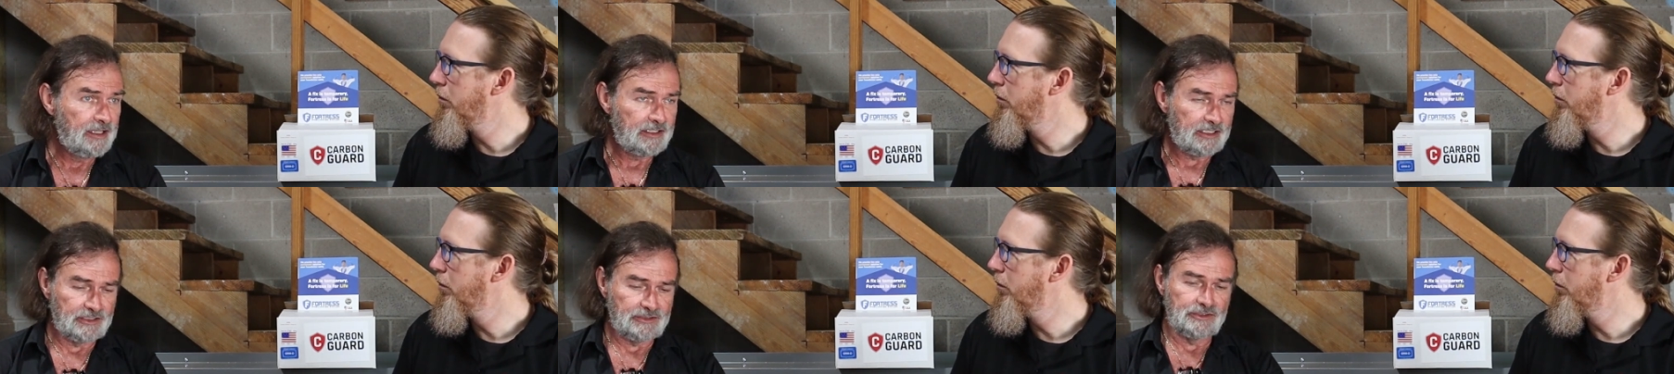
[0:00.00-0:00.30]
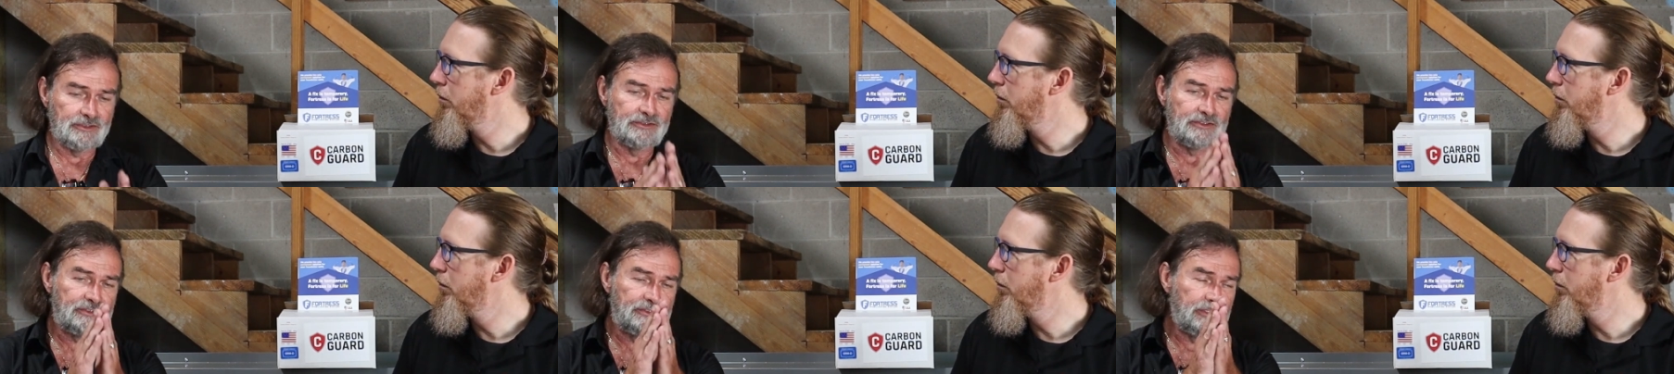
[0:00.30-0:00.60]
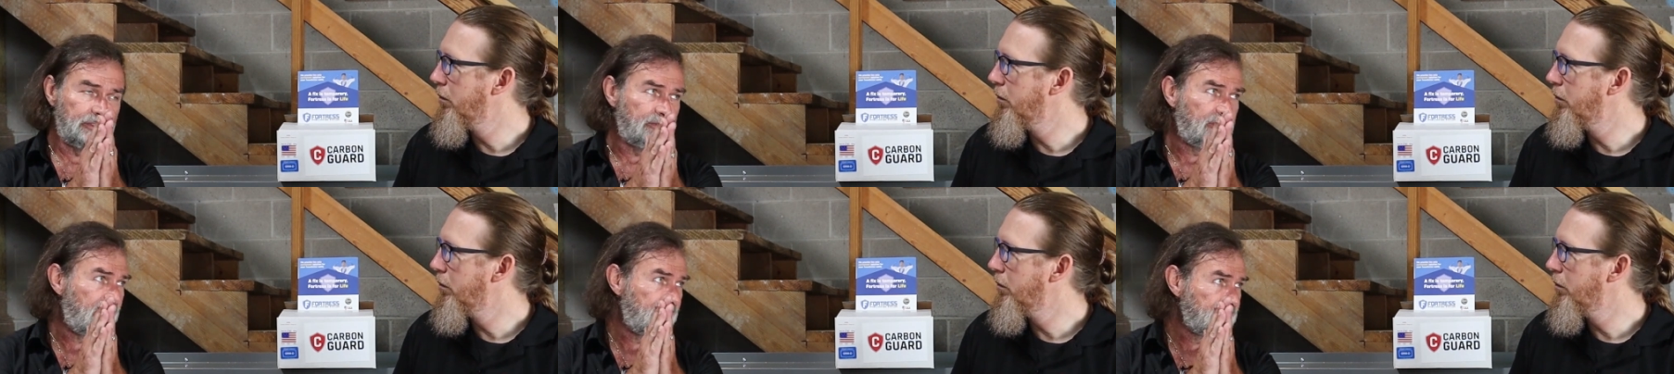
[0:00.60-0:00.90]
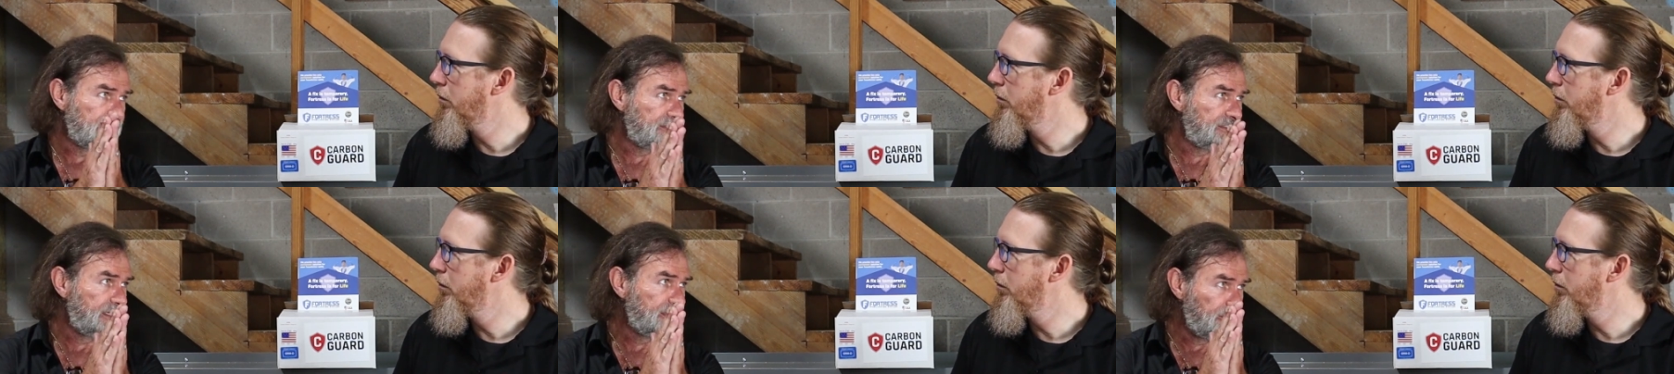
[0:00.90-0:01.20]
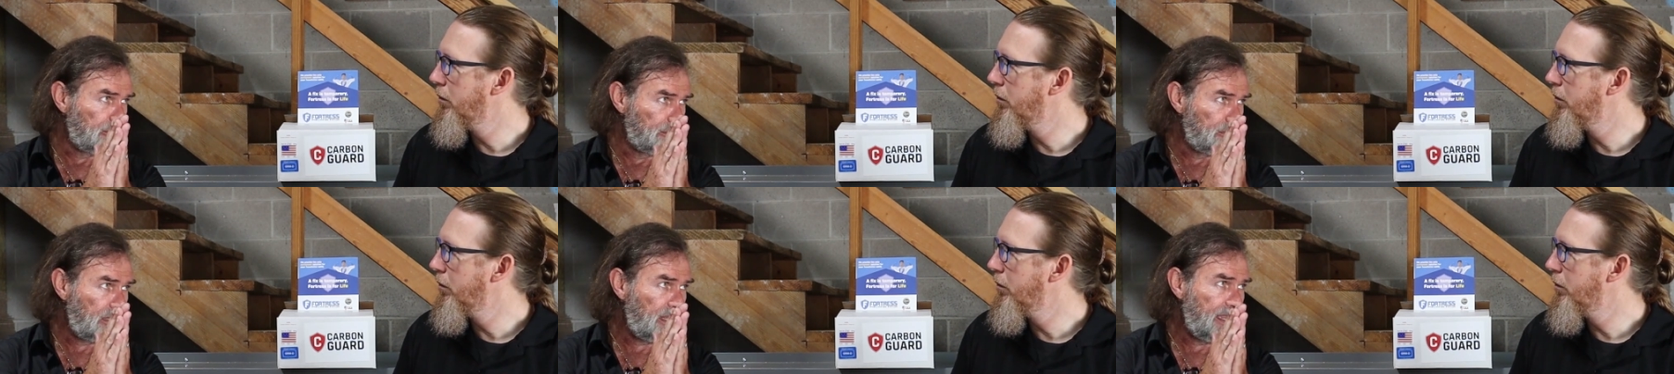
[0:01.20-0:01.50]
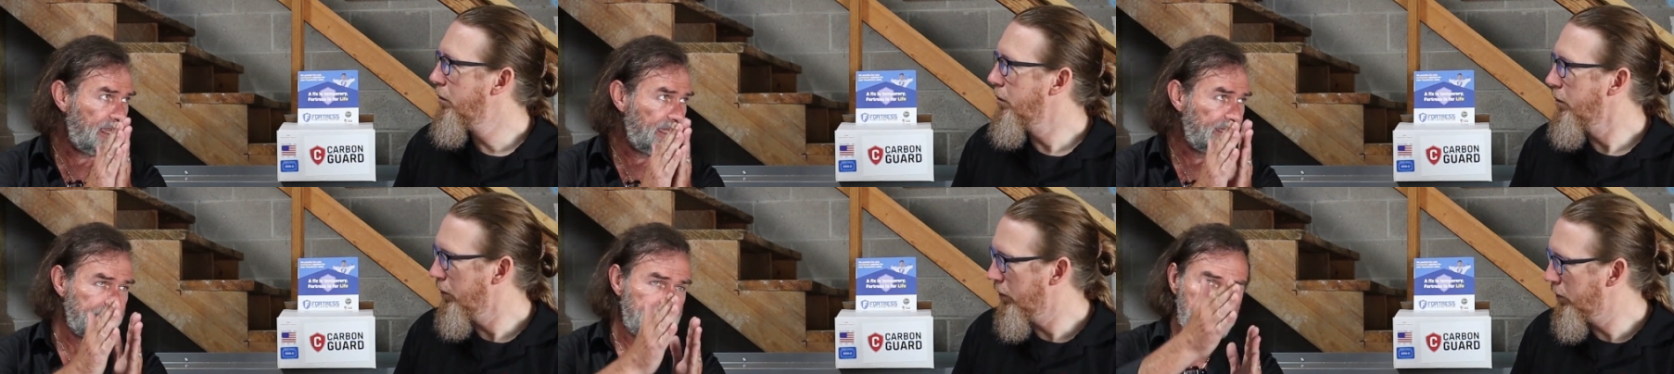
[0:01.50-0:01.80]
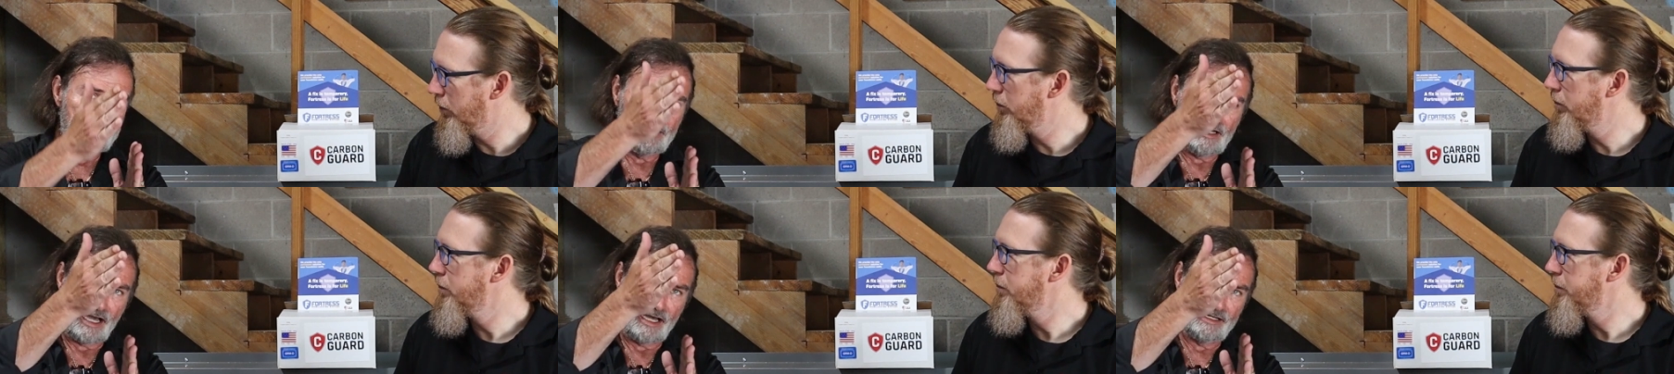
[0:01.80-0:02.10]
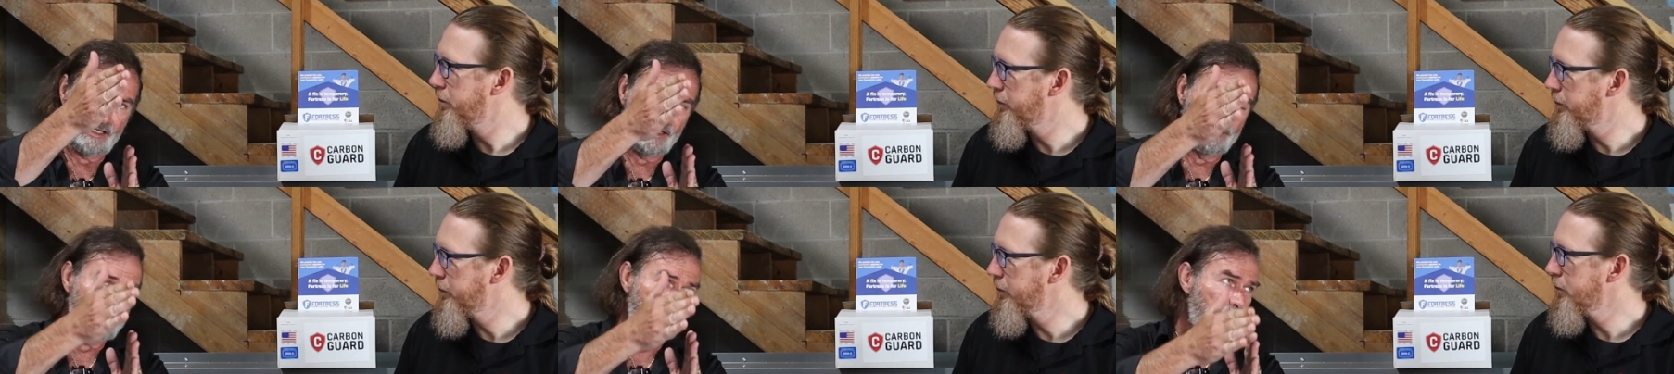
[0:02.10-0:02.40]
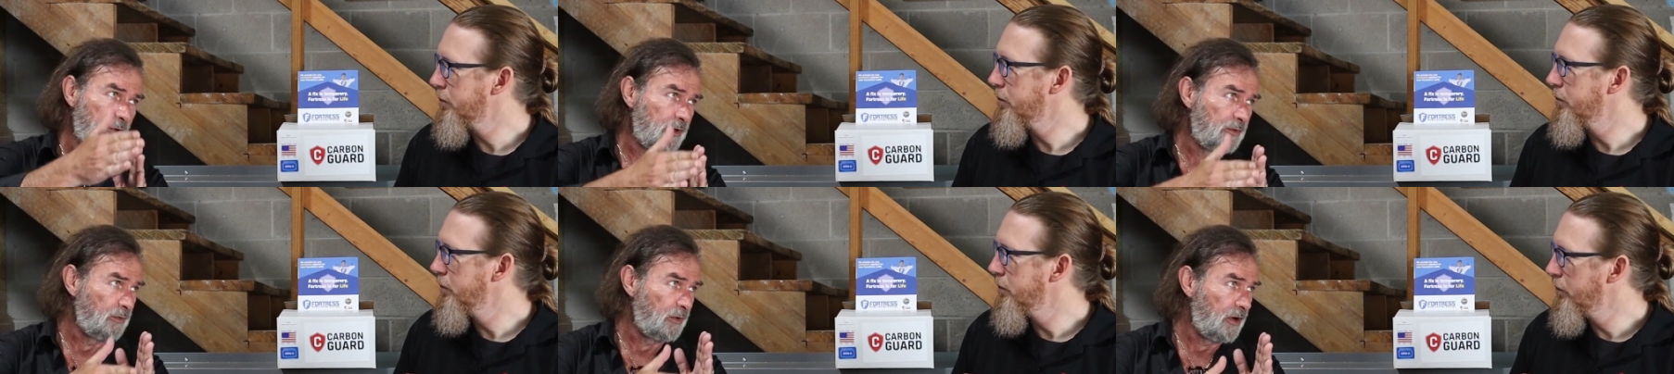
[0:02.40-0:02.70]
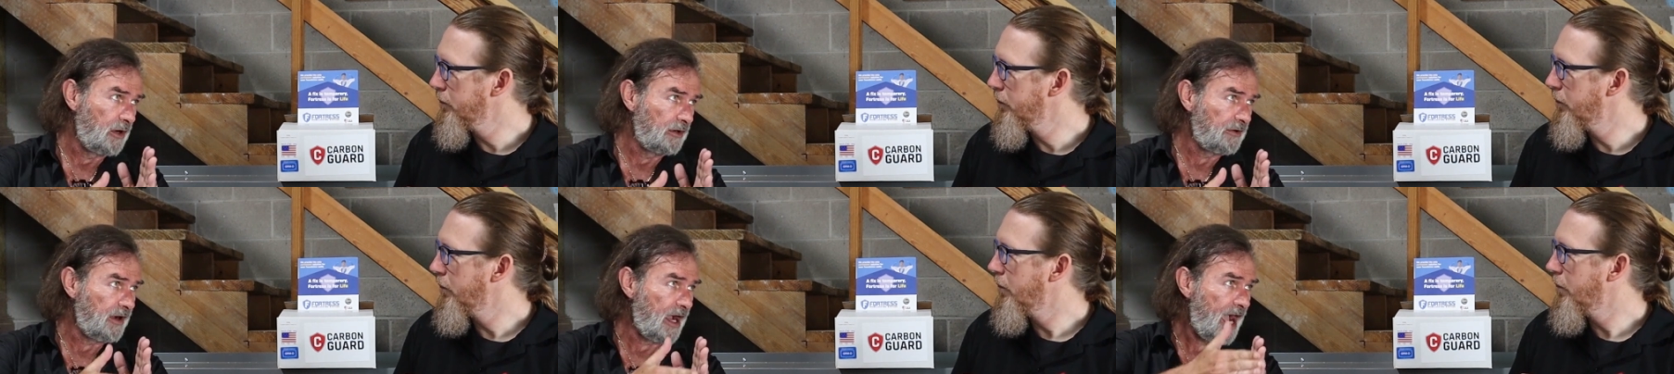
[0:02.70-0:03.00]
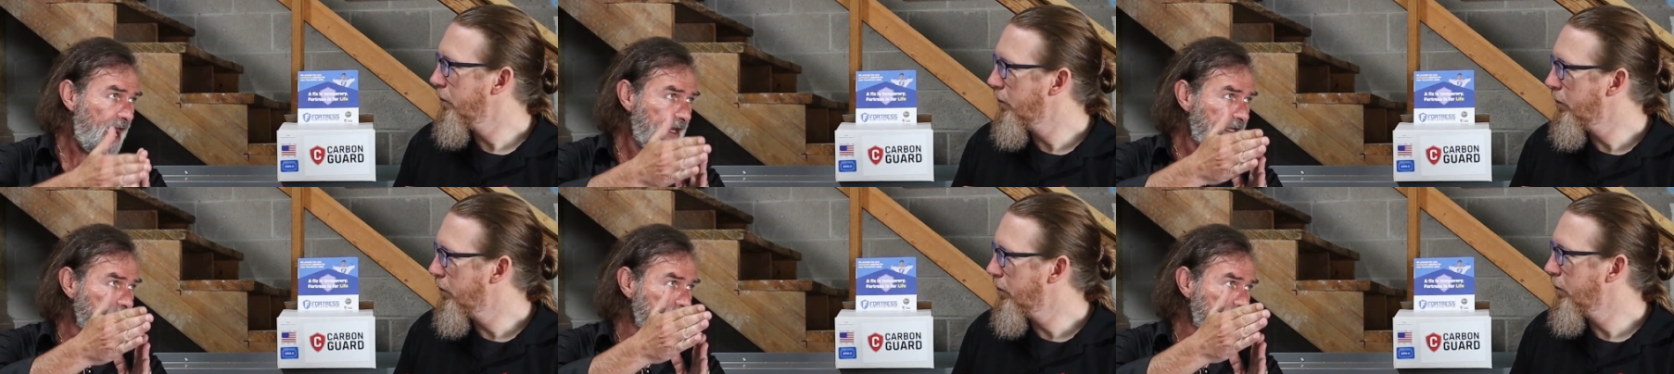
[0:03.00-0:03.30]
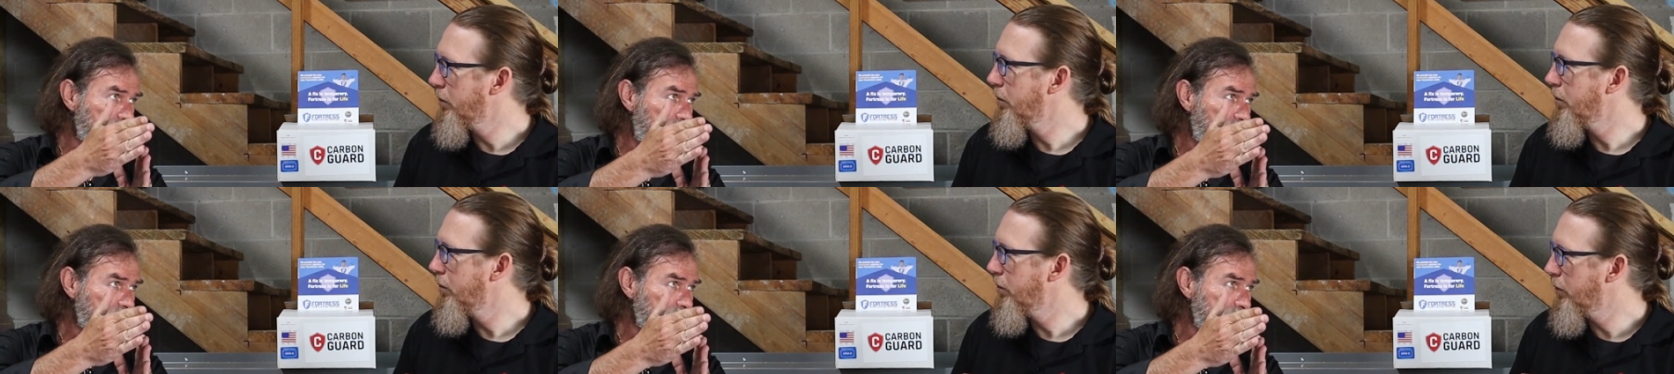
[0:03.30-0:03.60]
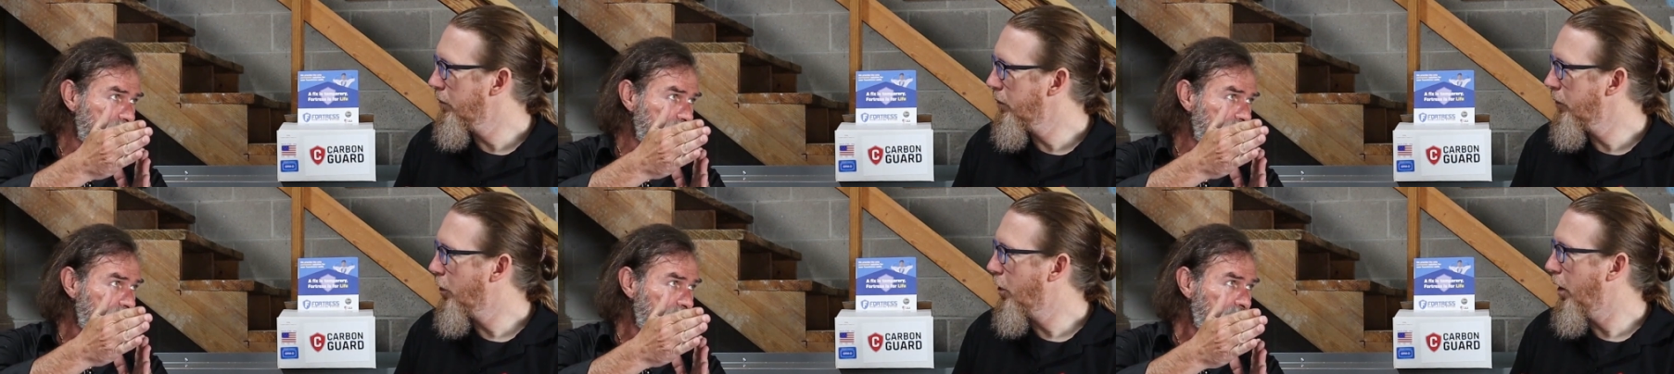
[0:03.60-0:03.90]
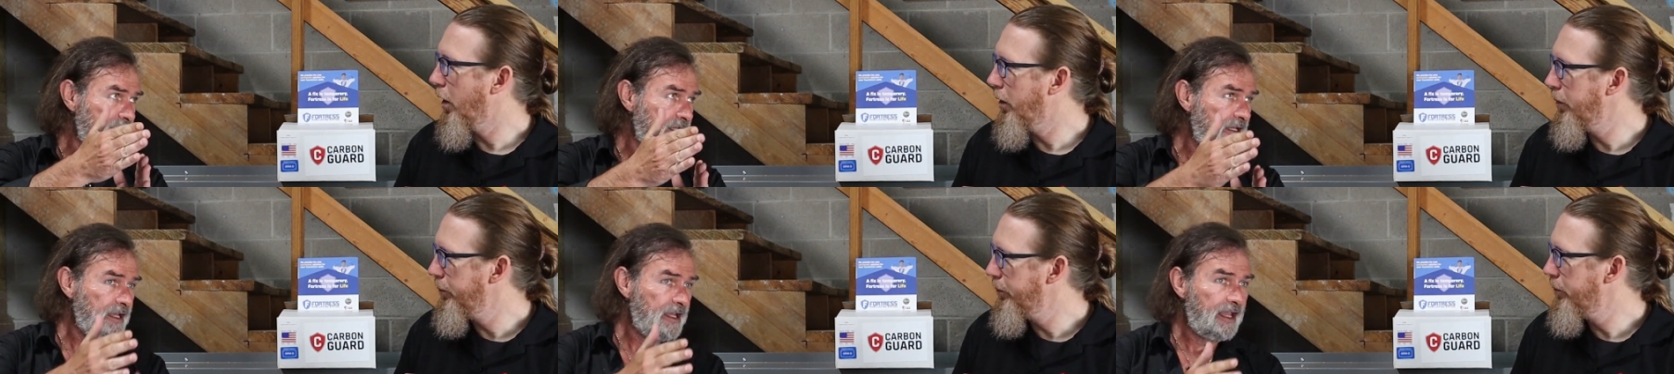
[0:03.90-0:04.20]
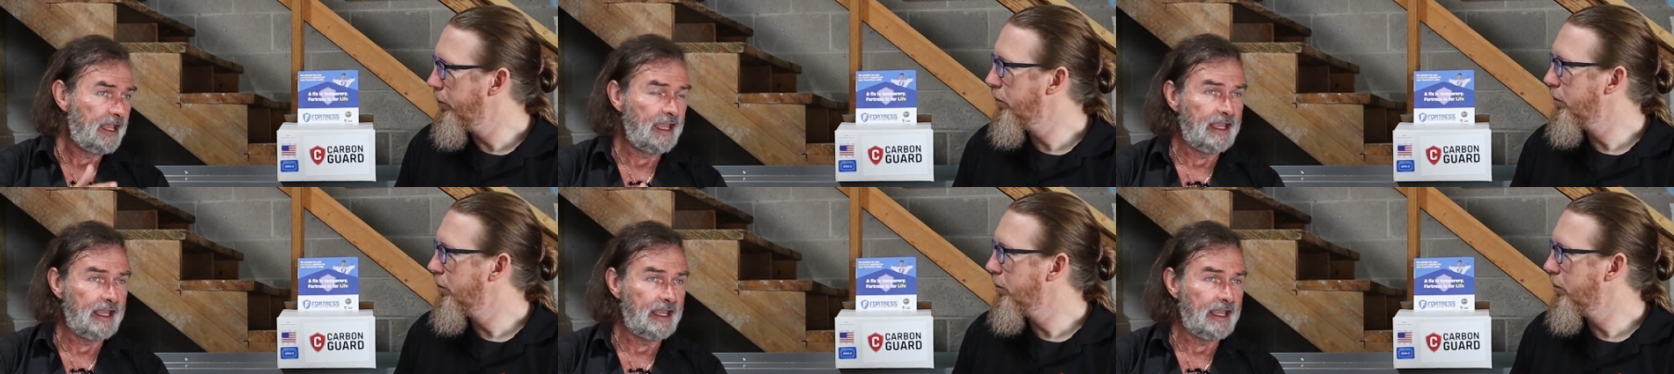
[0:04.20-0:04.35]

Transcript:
Speaker 1: because you're still on a single plane on that poured wall crack injection. Okay.